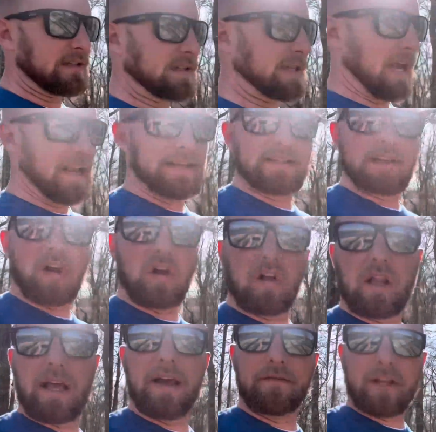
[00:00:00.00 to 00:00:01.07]
sites all
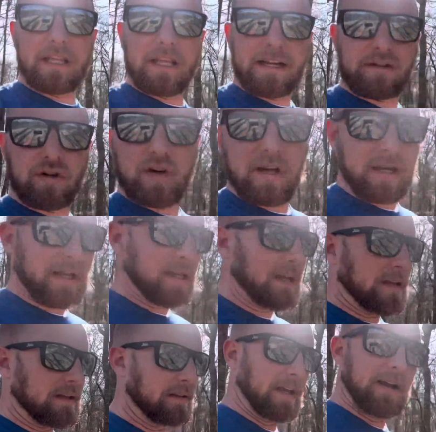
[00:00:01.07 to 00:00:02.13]
have electric,
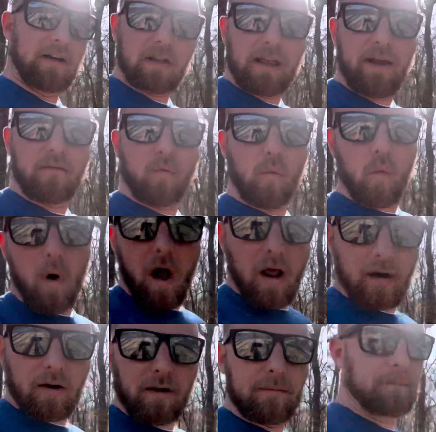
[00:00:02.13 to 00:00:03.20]
they all have
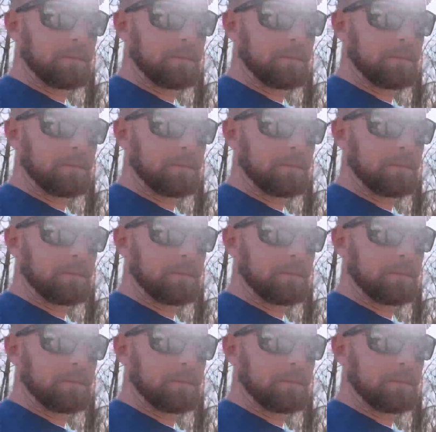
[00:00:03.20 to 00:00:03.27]
water